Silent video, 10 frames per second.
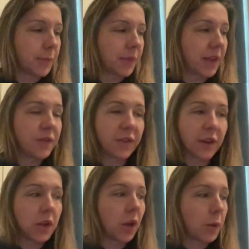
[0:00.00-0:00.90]
they
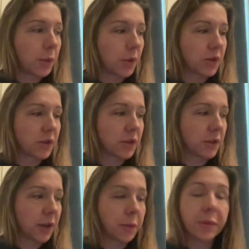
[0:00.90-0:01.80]
feel almost,
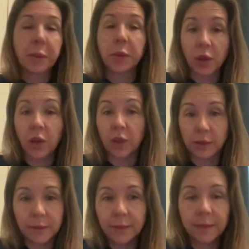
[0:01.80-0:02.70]
you know,
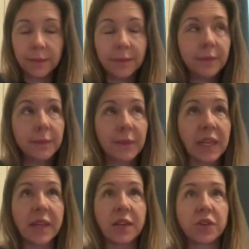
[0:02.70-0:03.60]
biblical
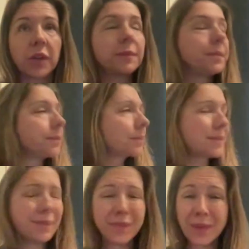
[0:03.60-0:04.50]
in nature.
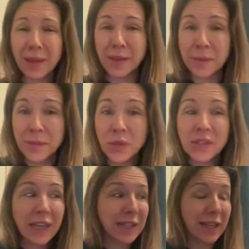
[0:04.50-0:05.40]
The
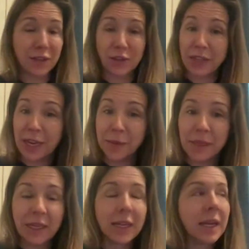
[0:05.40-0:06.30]
music, the
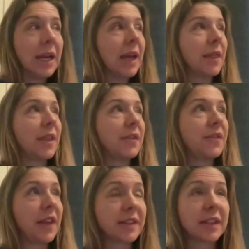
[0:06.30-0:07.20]
entertainment,
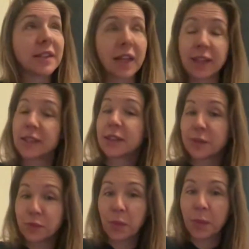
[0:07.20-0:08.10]
this is,
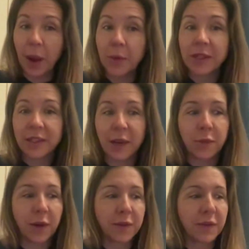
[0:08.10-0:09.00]
I would say,
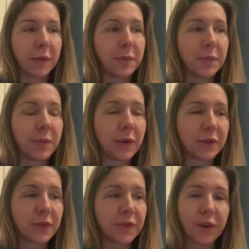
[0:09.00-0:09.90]
one of the
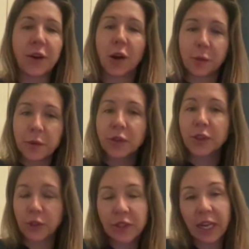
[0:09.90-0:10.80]
most phenomenal
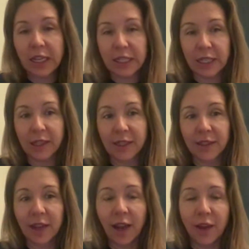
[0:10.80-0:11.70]
use
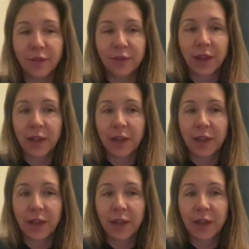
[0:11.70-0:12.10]
cases of